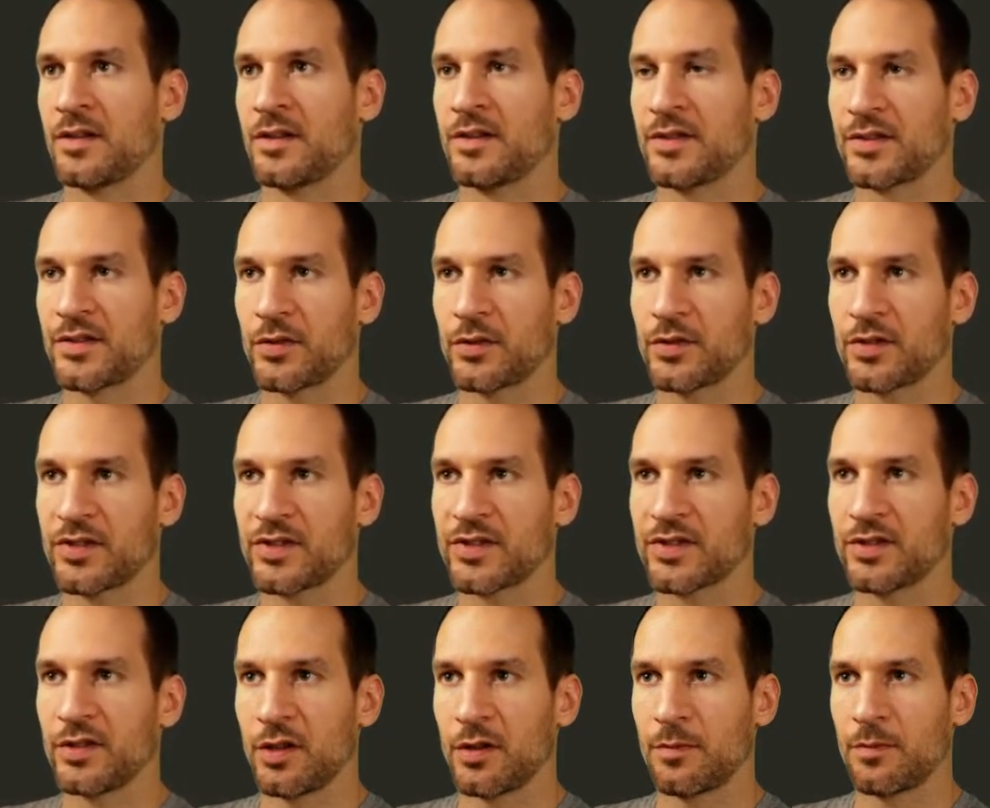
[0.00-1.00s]

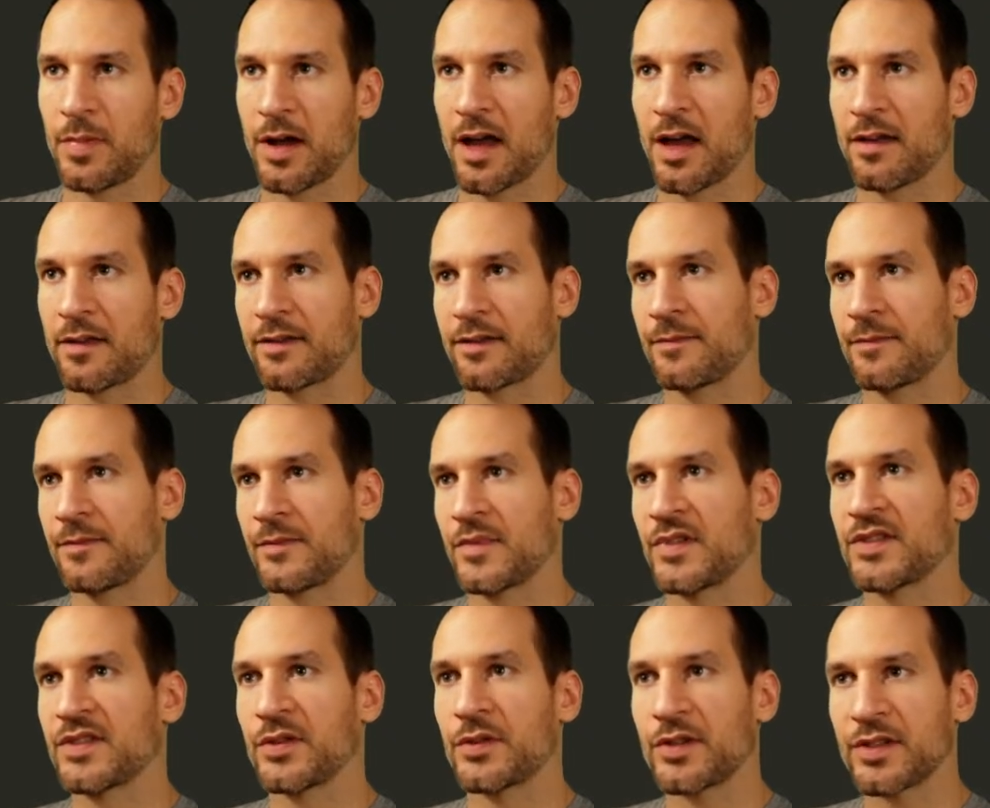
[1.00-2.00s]
source.path.
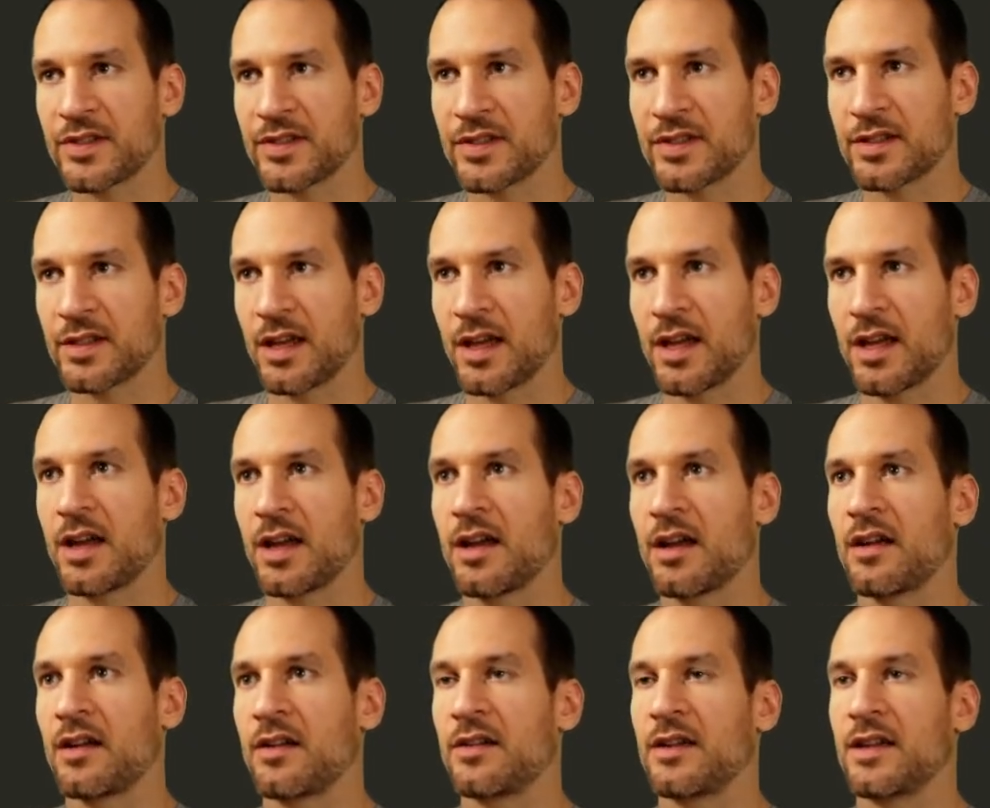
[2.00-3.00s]
Source
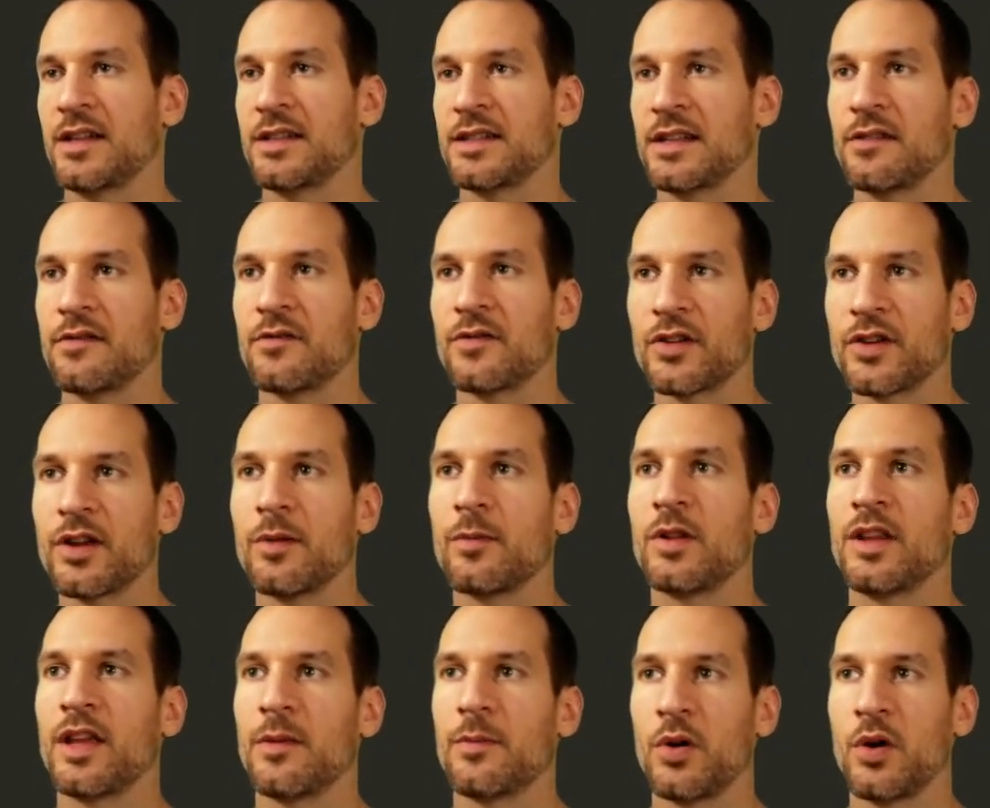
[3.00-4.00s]
is a
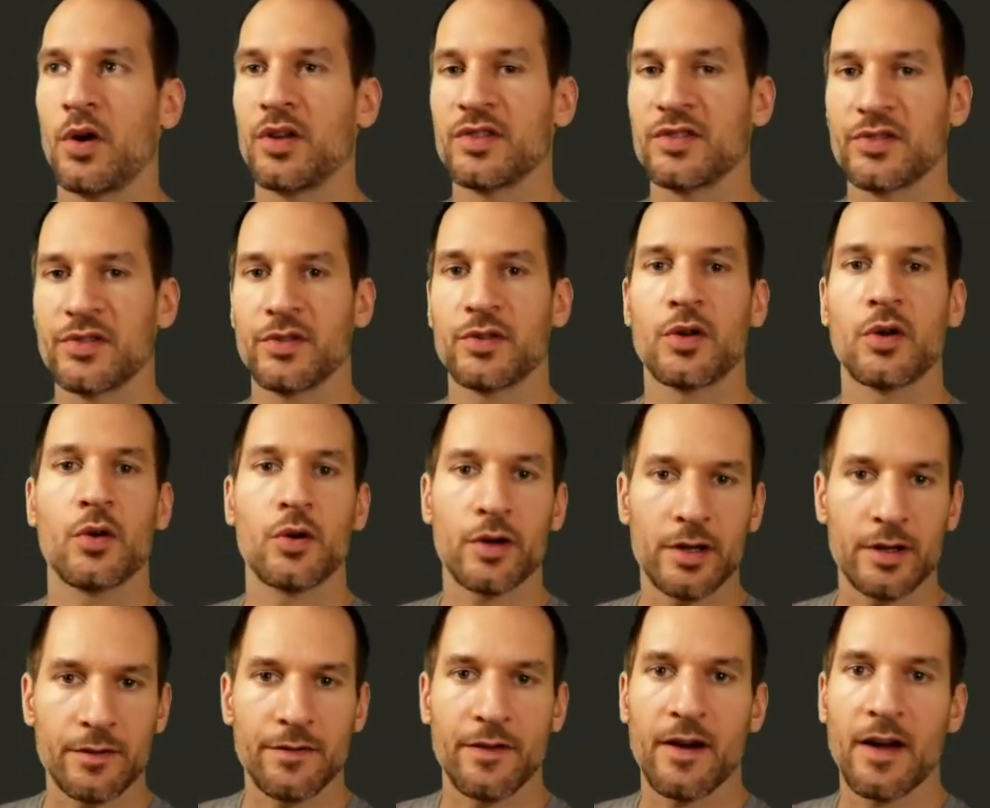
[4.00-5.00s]
variable that points to the
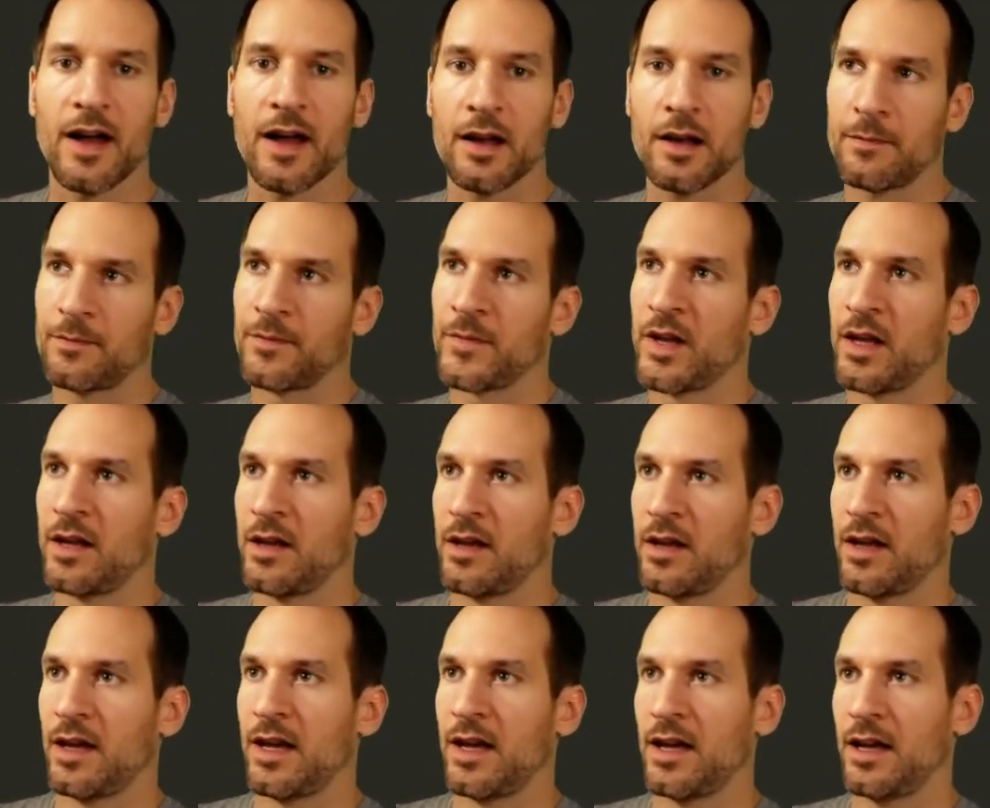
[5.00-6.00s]
current file,
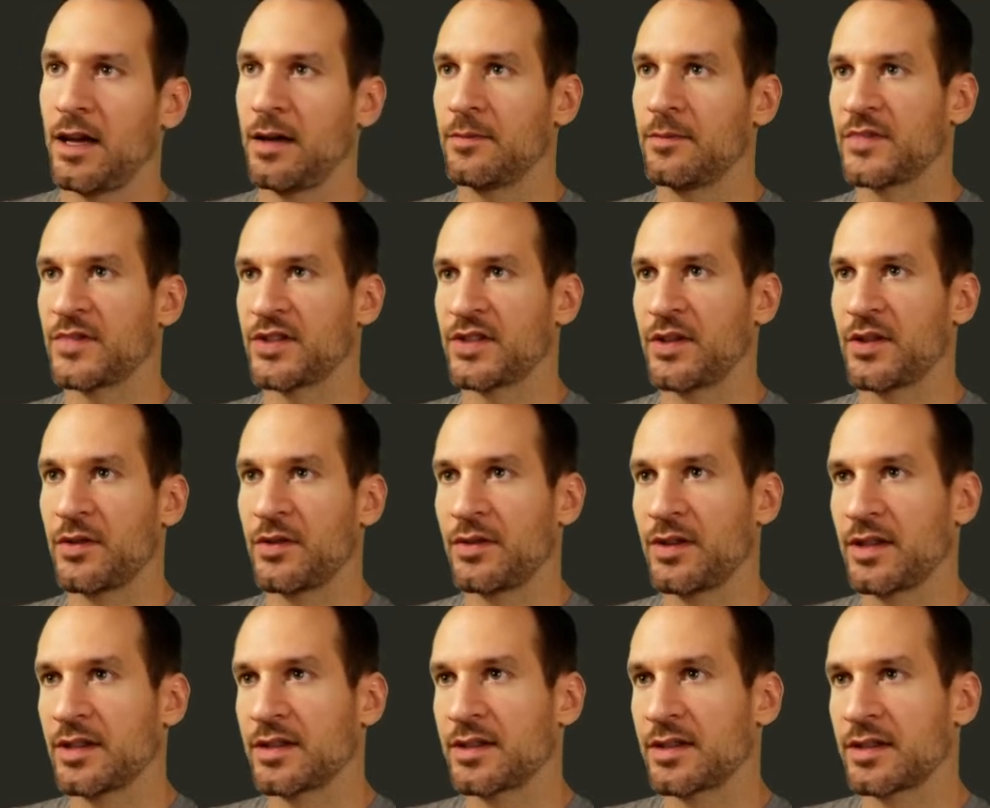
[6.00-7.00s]
so
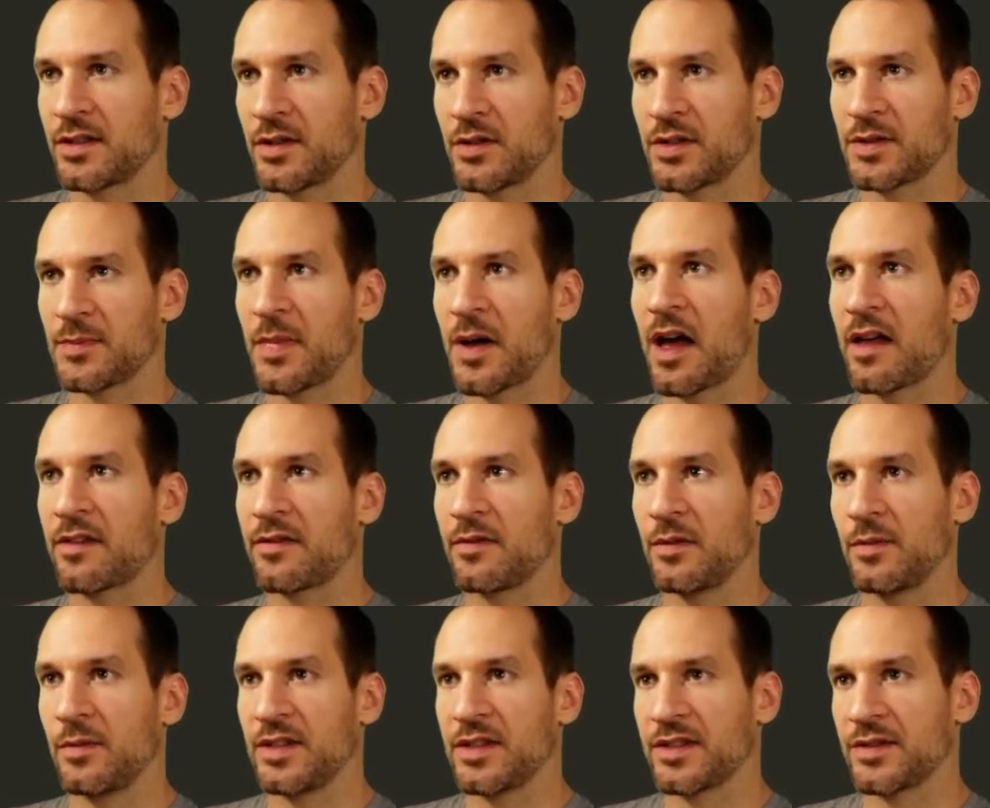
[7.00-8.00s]
its path
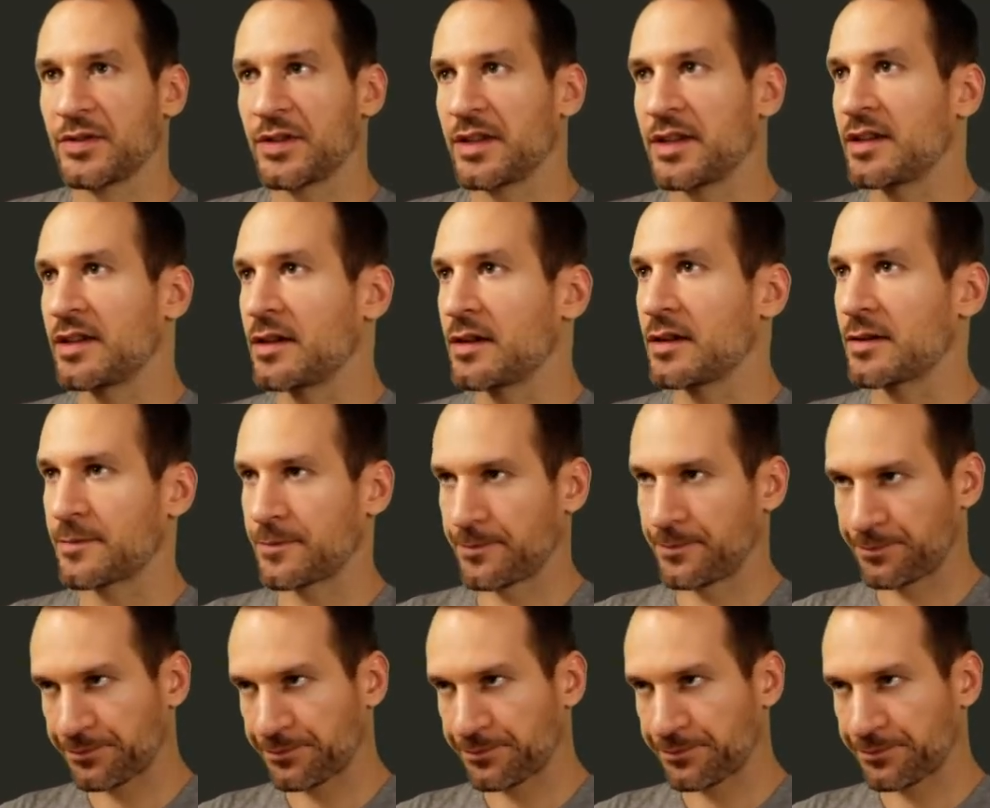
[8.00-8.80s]
will be inserted here.